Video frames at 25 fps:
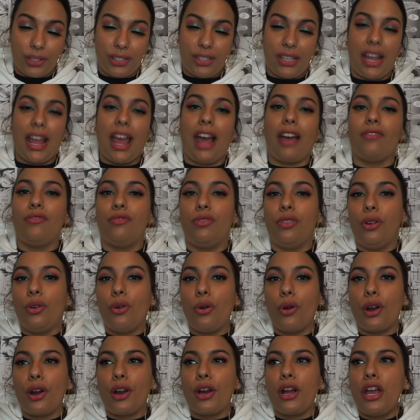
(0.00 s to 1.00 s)
They have,
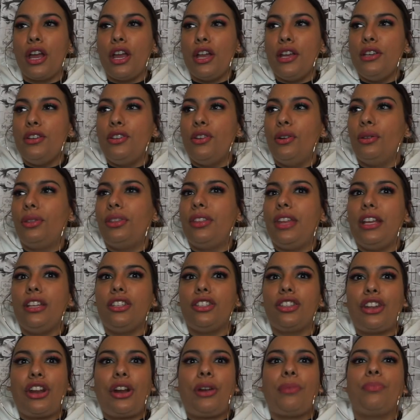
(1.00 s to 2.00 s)
or, you know,
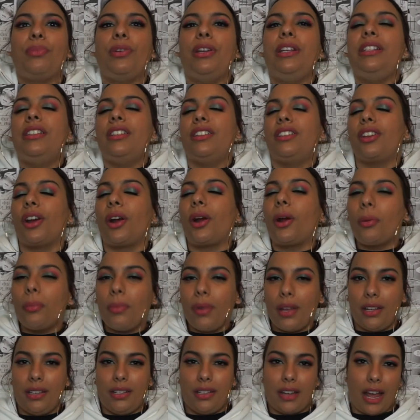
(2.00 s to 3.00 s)
things that are predetermined